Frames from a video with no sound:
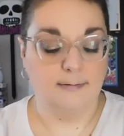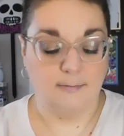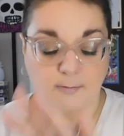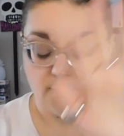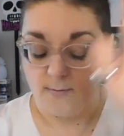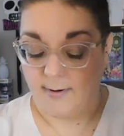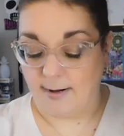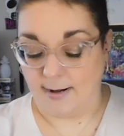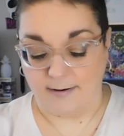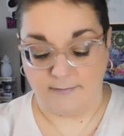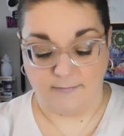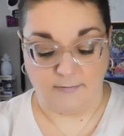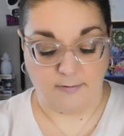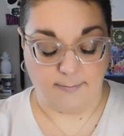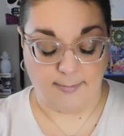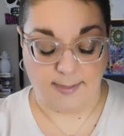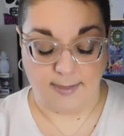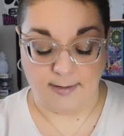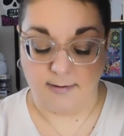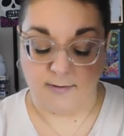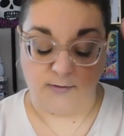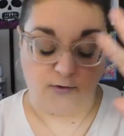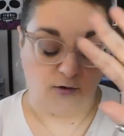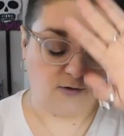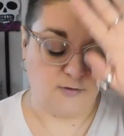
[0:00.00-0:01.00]
Whatever,
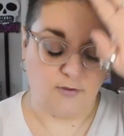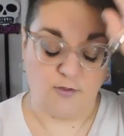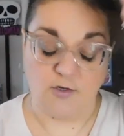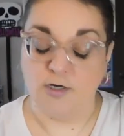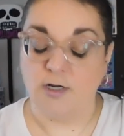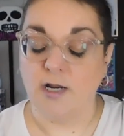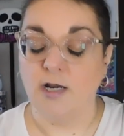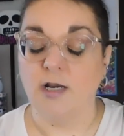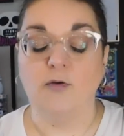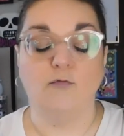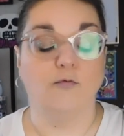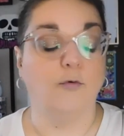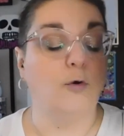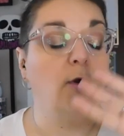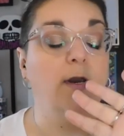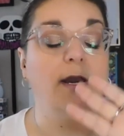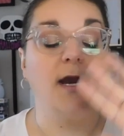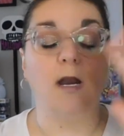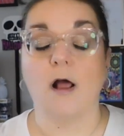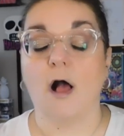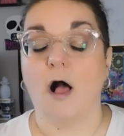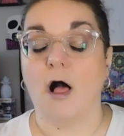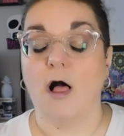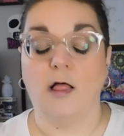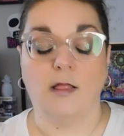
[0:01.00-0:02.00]
man. They're gonna ruin
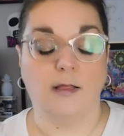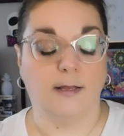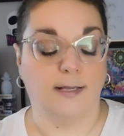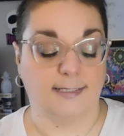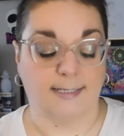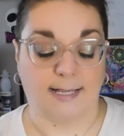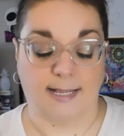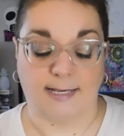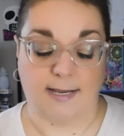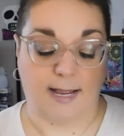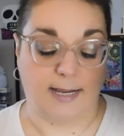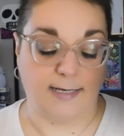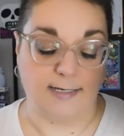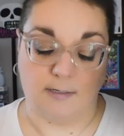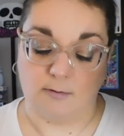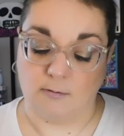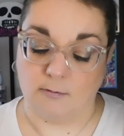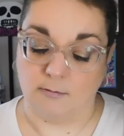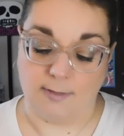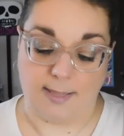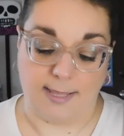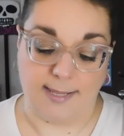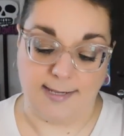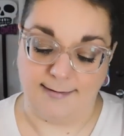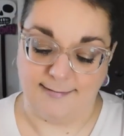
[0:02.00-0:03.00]
it all because I
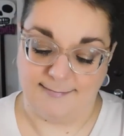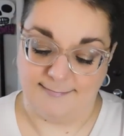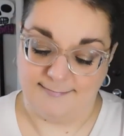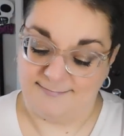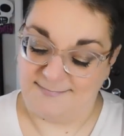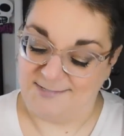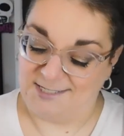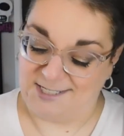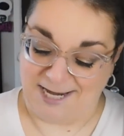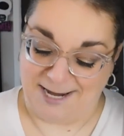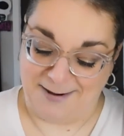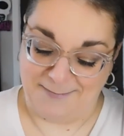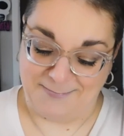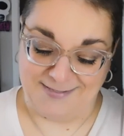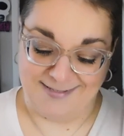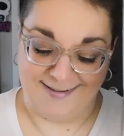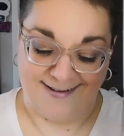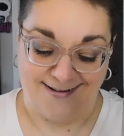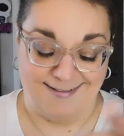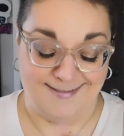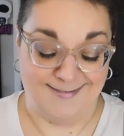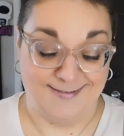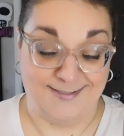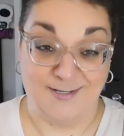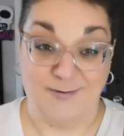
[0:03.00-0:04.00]
don't like James
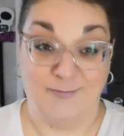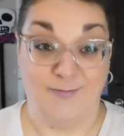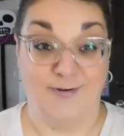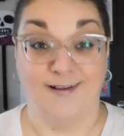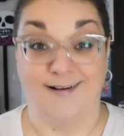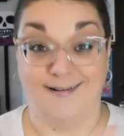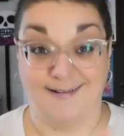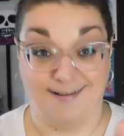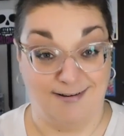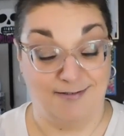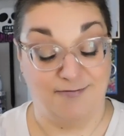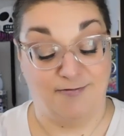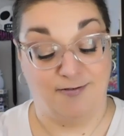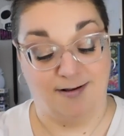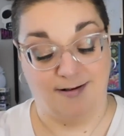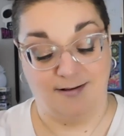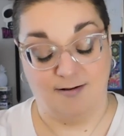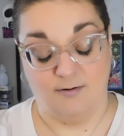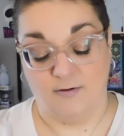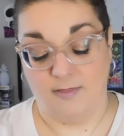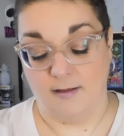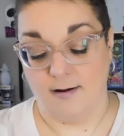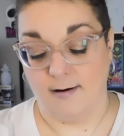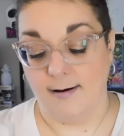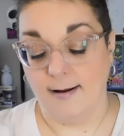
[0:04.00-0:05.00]
Gunn, so we're not gonna fucking
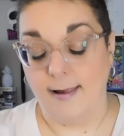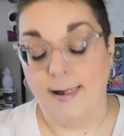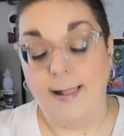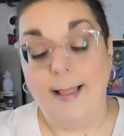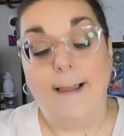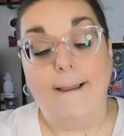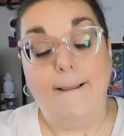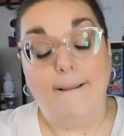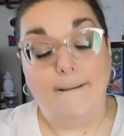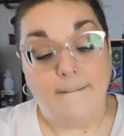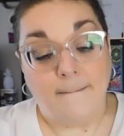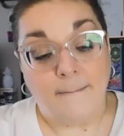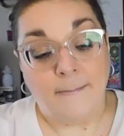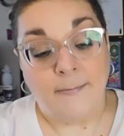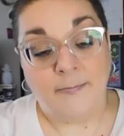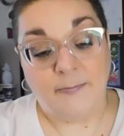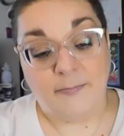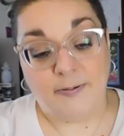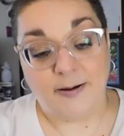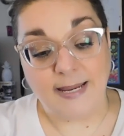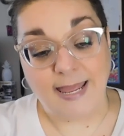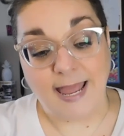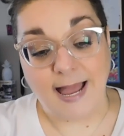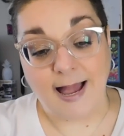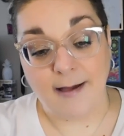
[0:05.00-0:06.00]
go there.
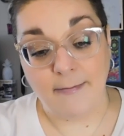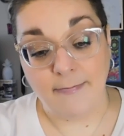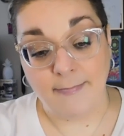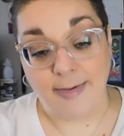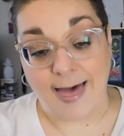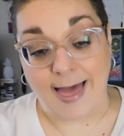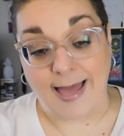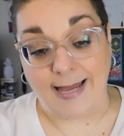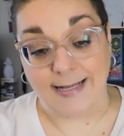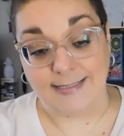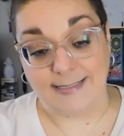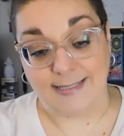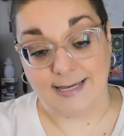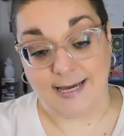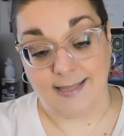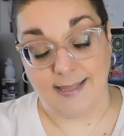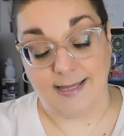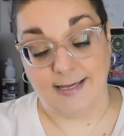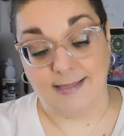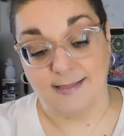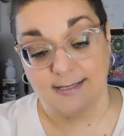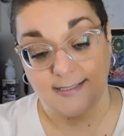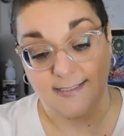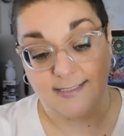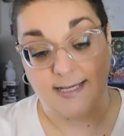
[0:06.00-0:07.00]
But yeah, I'm mad that
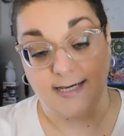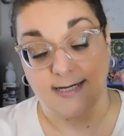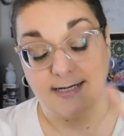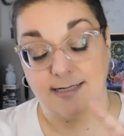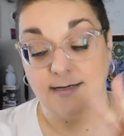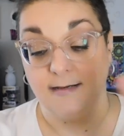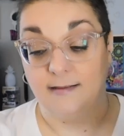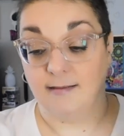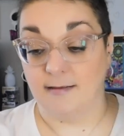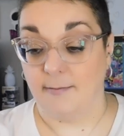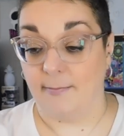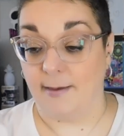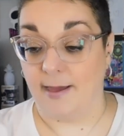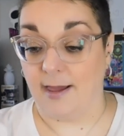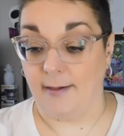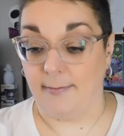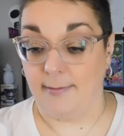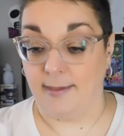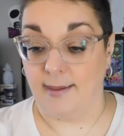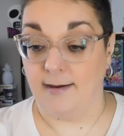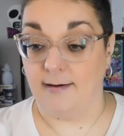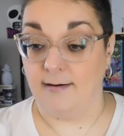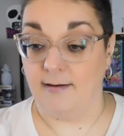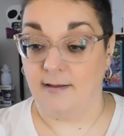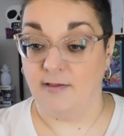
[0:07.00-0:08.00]
like the second The
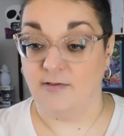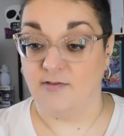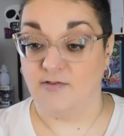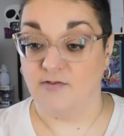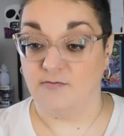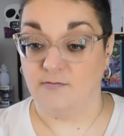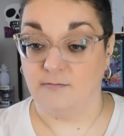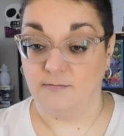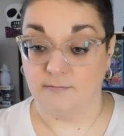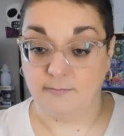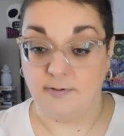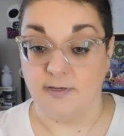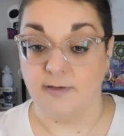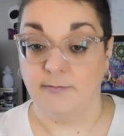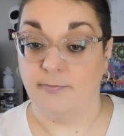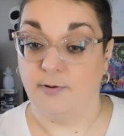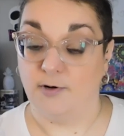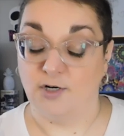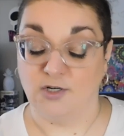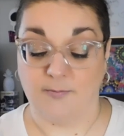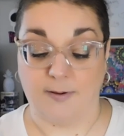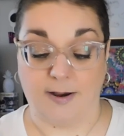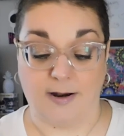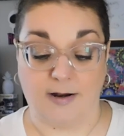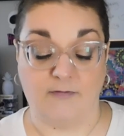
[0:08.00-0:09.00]
Batman is been
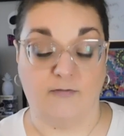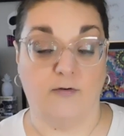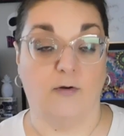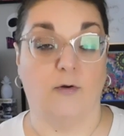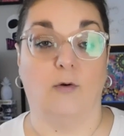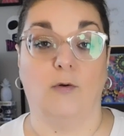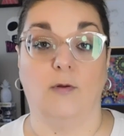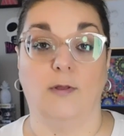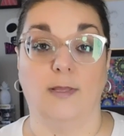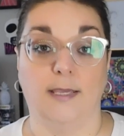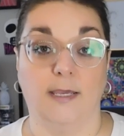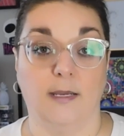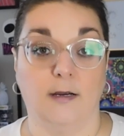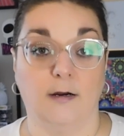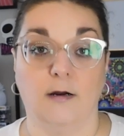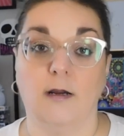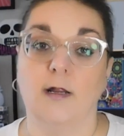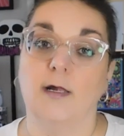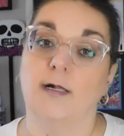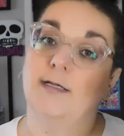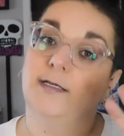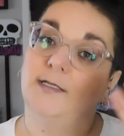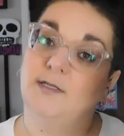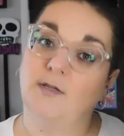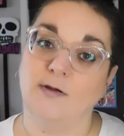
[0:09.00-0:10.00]
pushed back for a whole year.
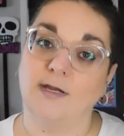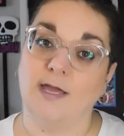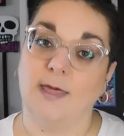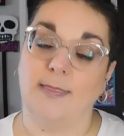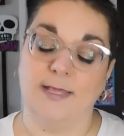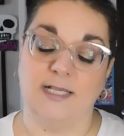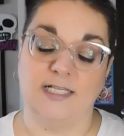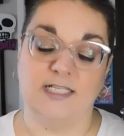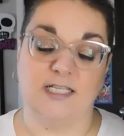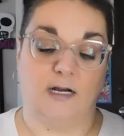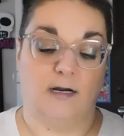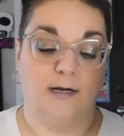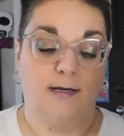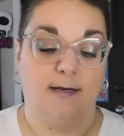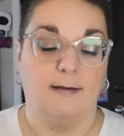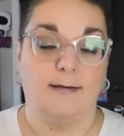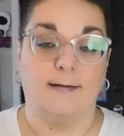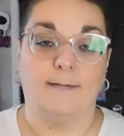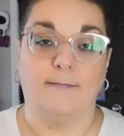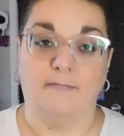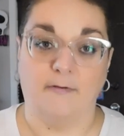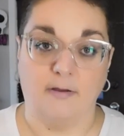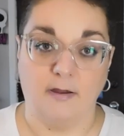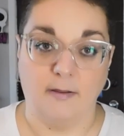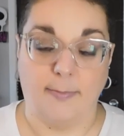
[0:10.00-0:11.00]
Don't get me started.
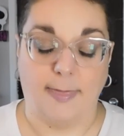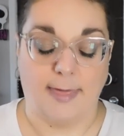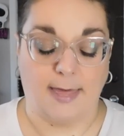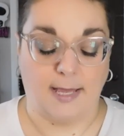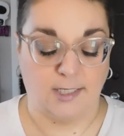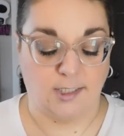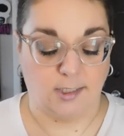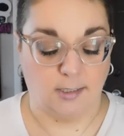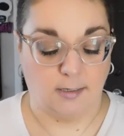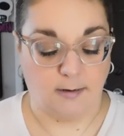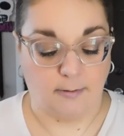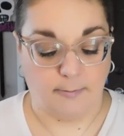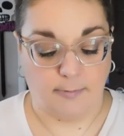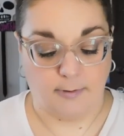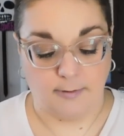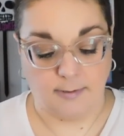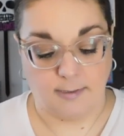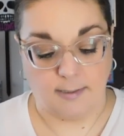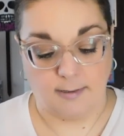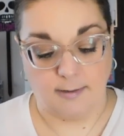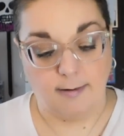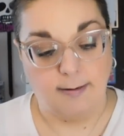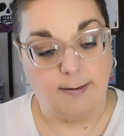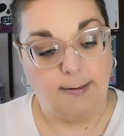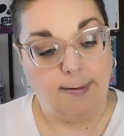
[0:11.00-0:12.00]
I'm very passionate about
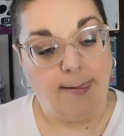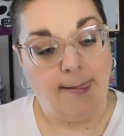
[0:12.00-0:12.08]
that.